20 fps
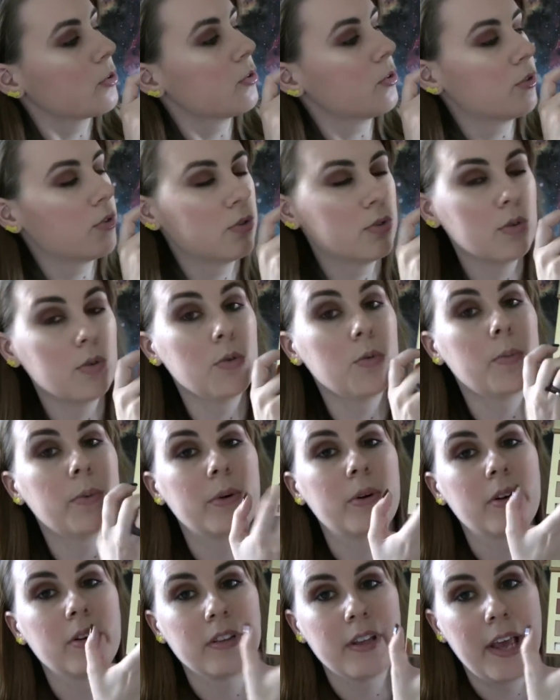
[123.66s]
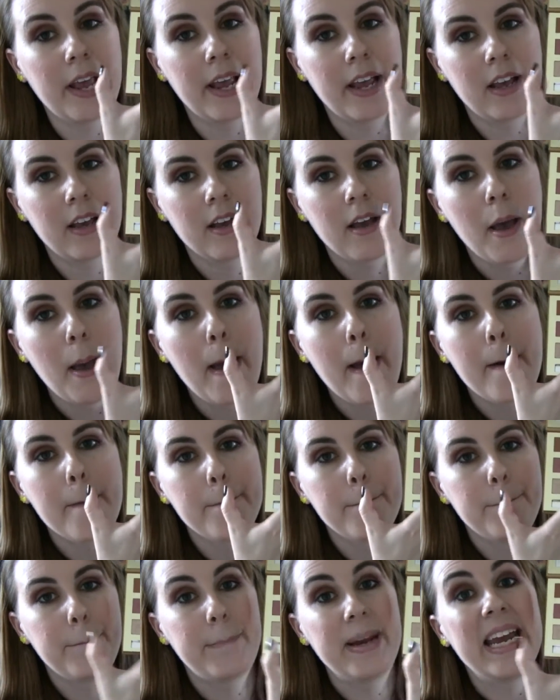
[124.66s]
super like
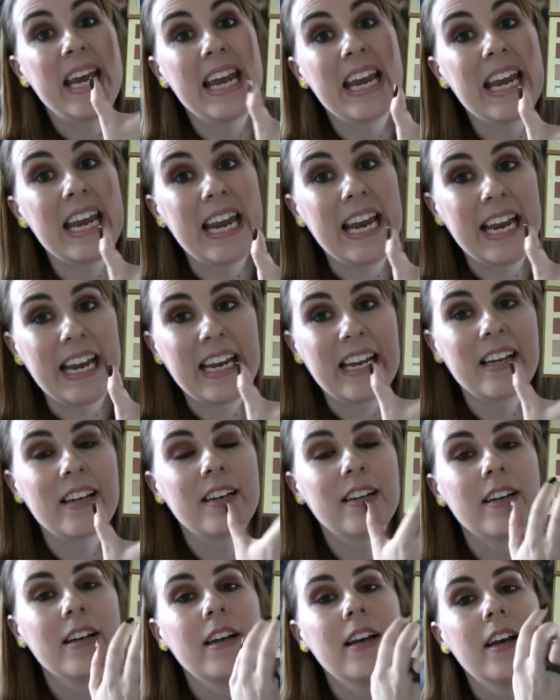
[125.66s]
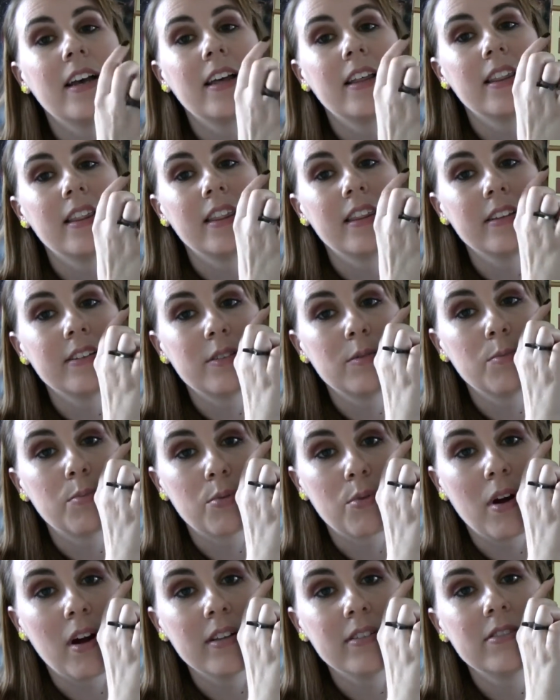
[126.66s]
pink. This
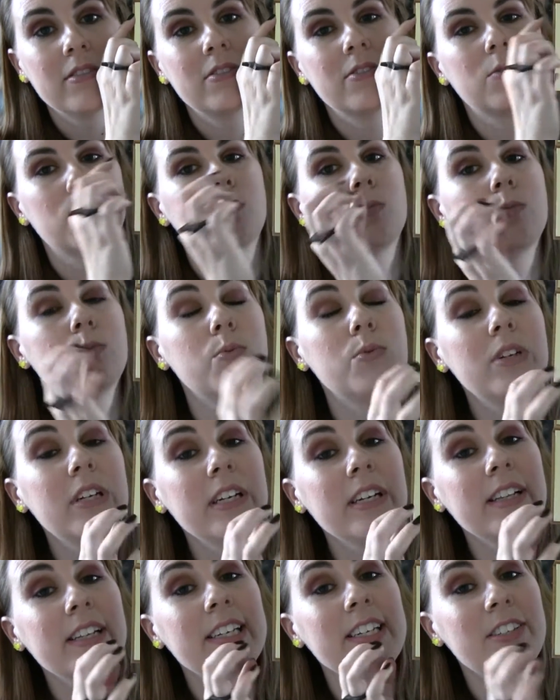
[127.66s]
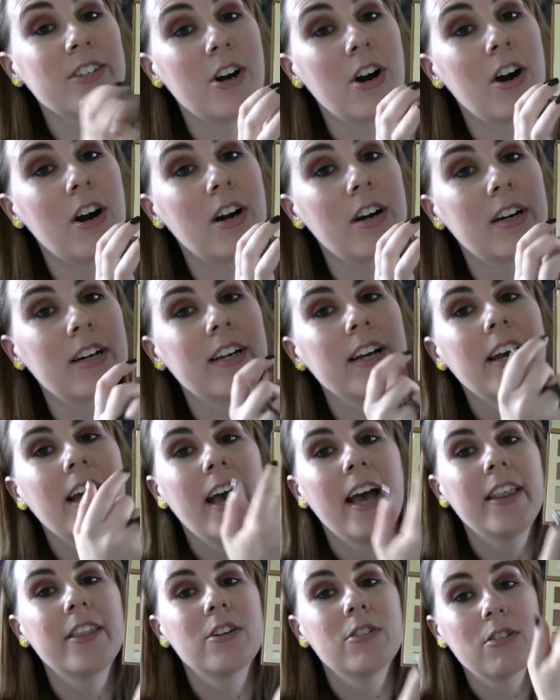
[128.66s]
bronzer is really dark,
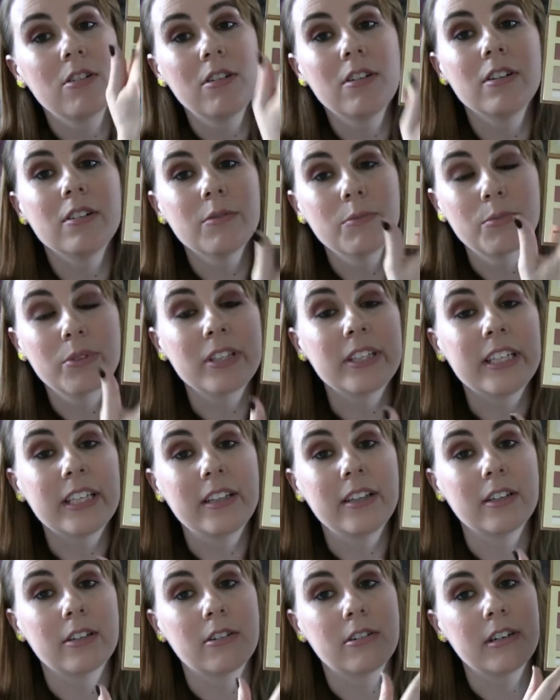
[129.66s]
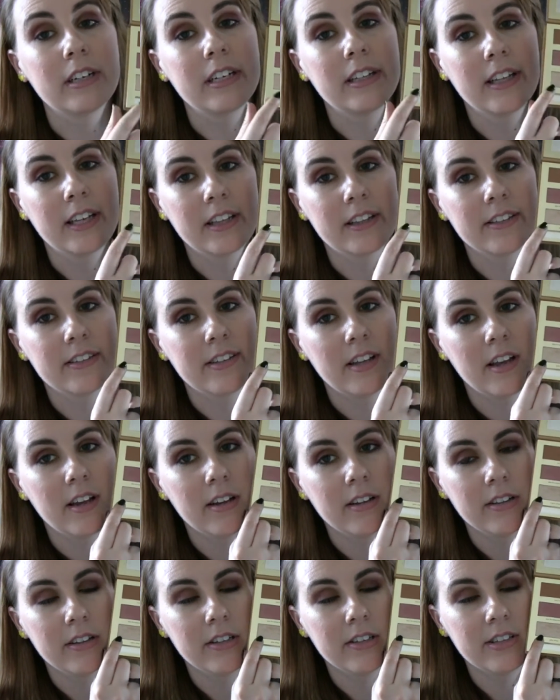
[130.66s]
and they're all really glittery. Like this
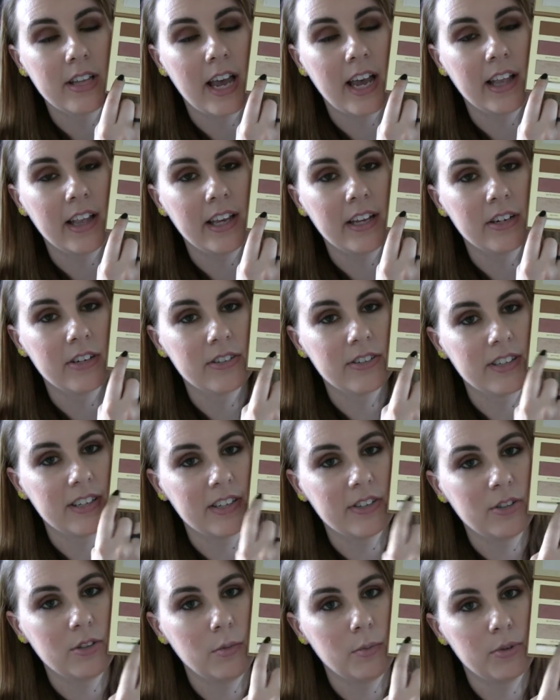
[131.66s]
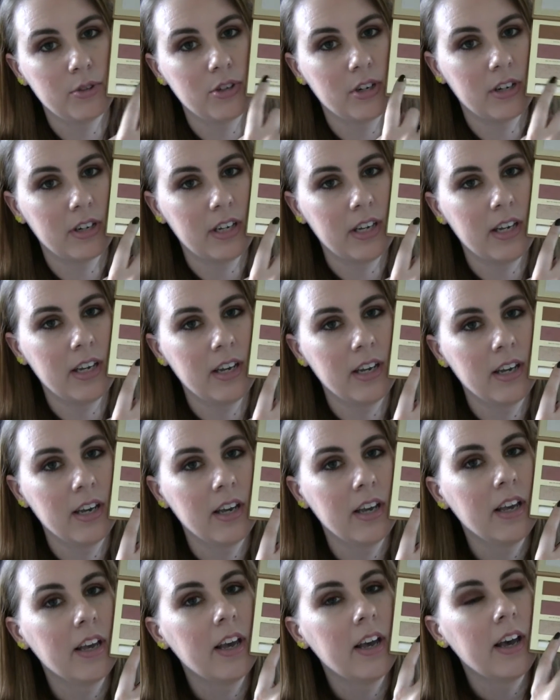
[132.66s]
highlighter is like super chunky.
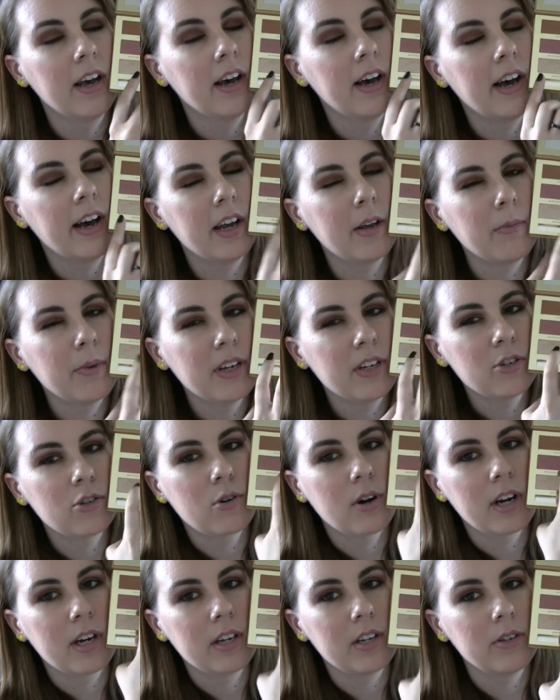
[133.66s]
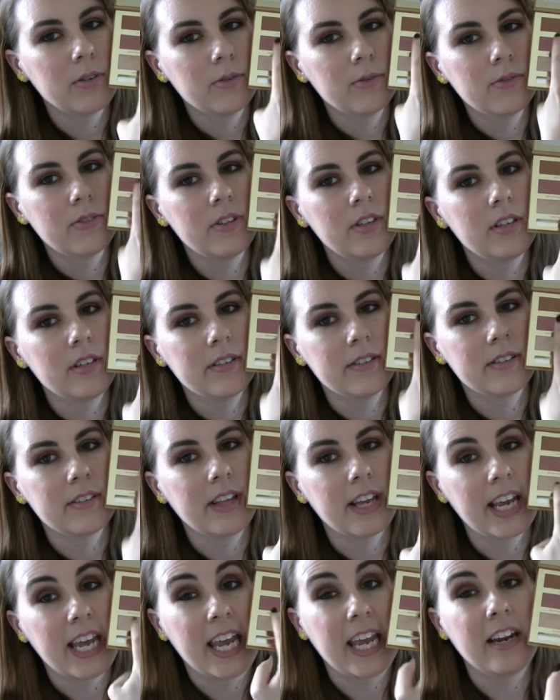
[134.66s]
I might try to use these
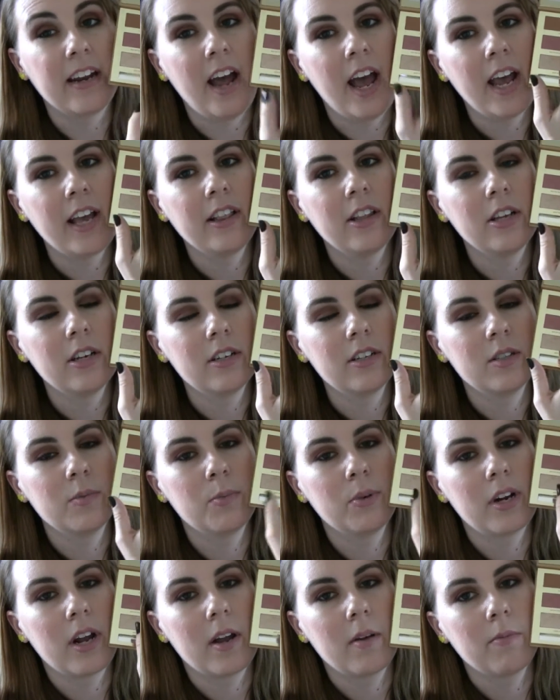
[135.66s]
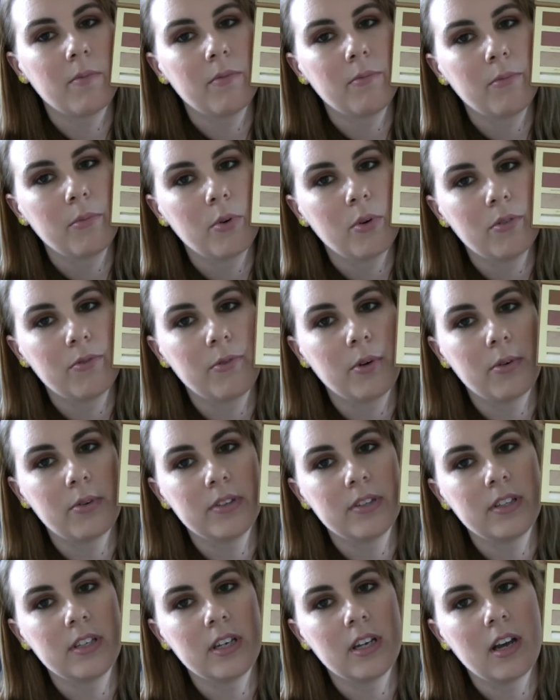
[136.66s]
like in eye looks, but I'm more
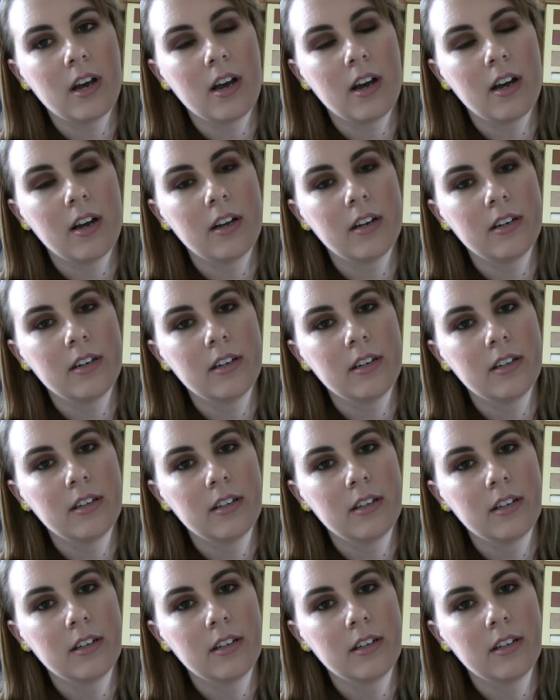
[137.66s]
focusing on